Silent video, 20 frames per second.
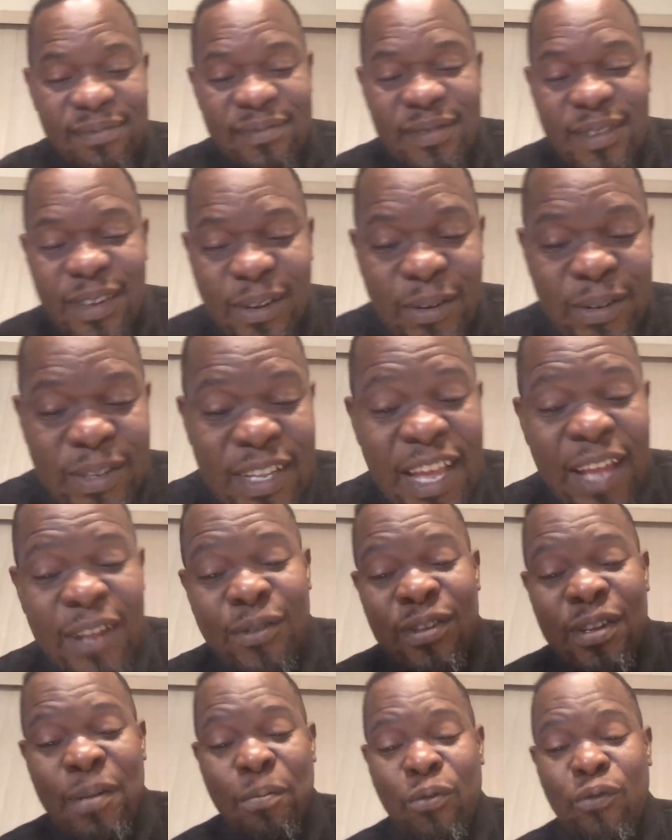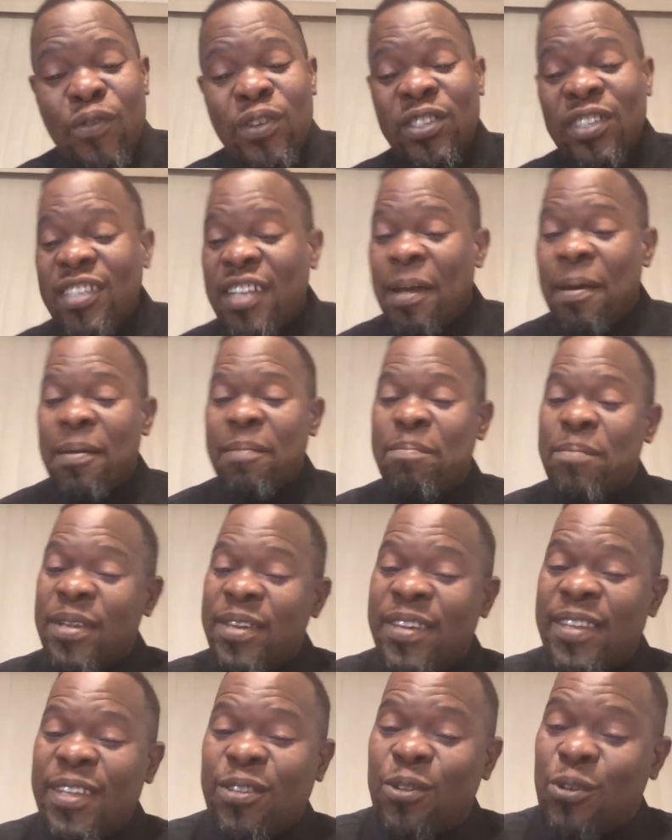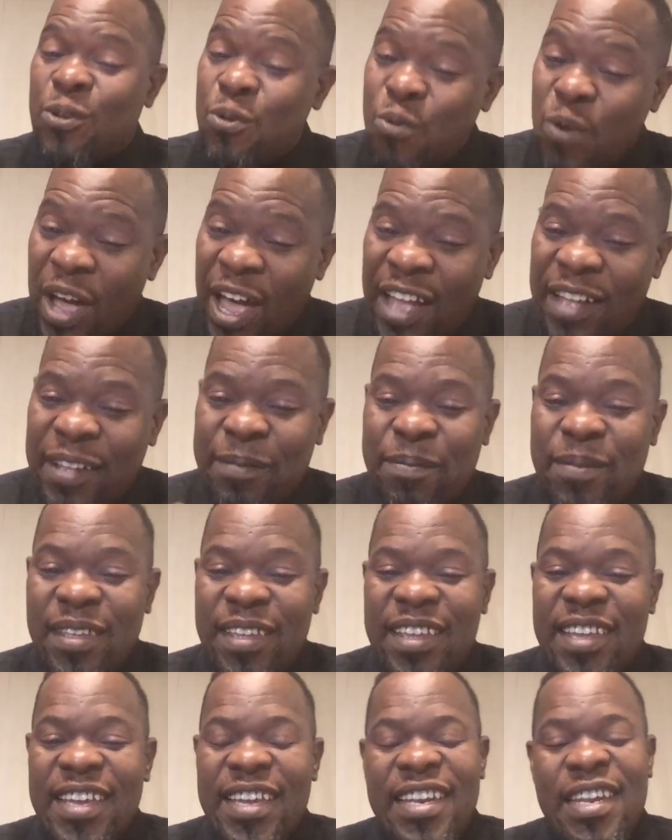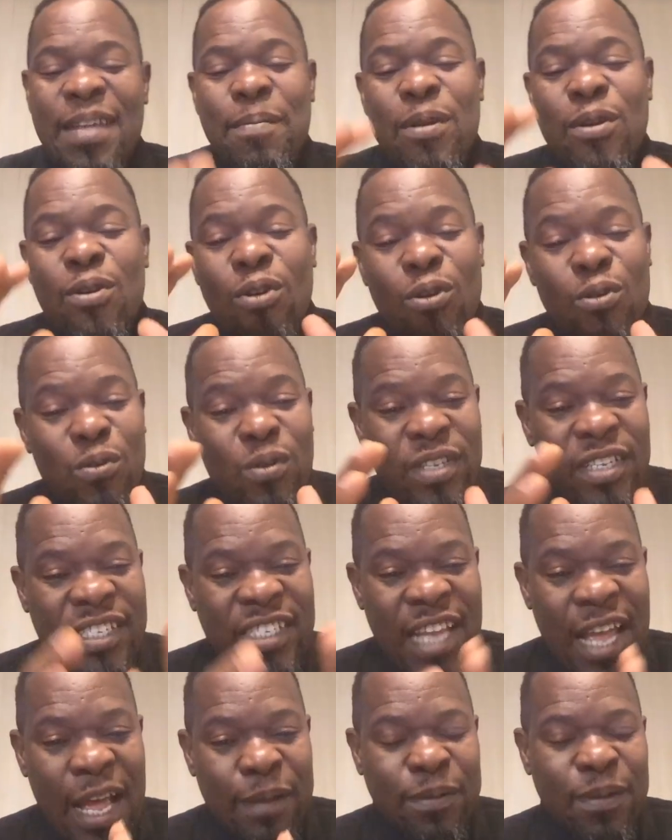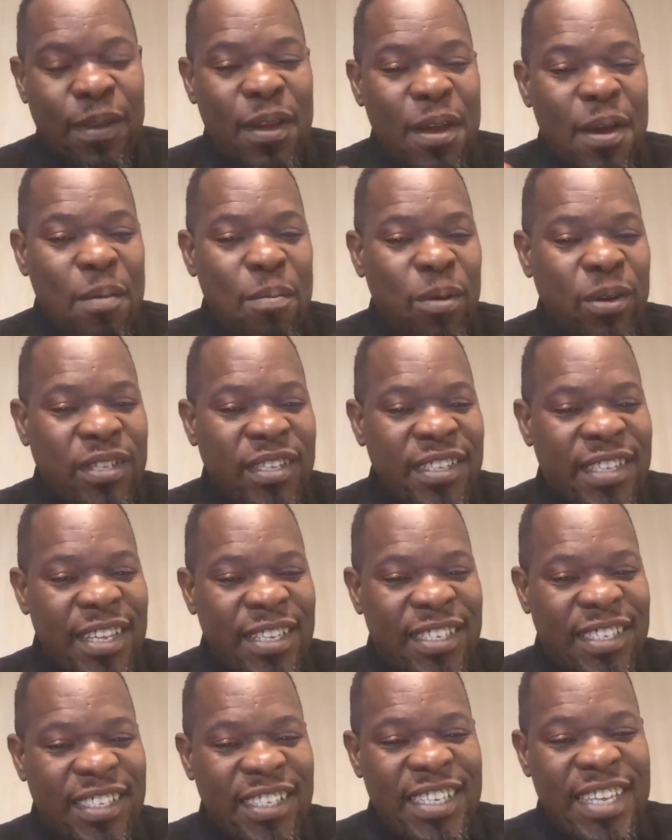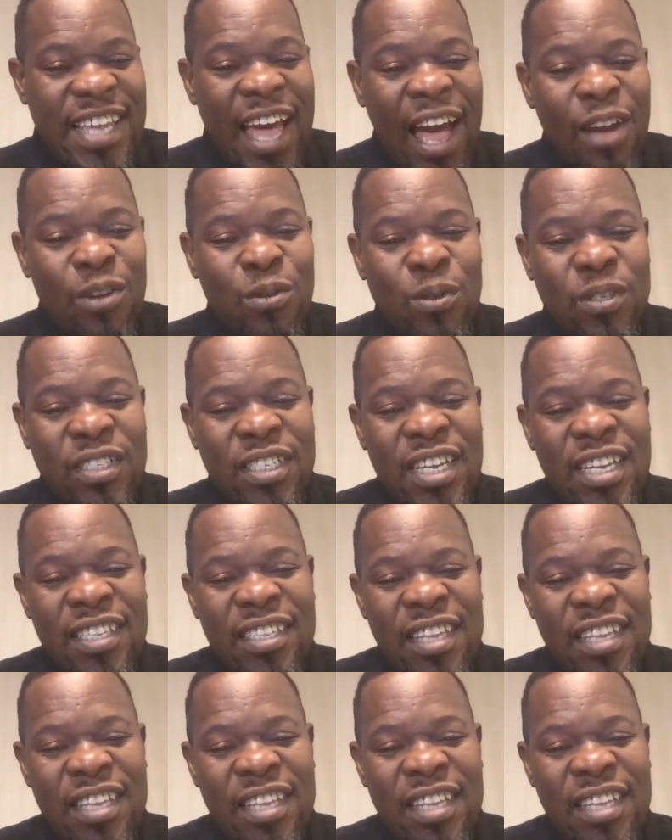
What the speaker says: because they are not the professional mediator, you are. They may not know the terms, but they see how you take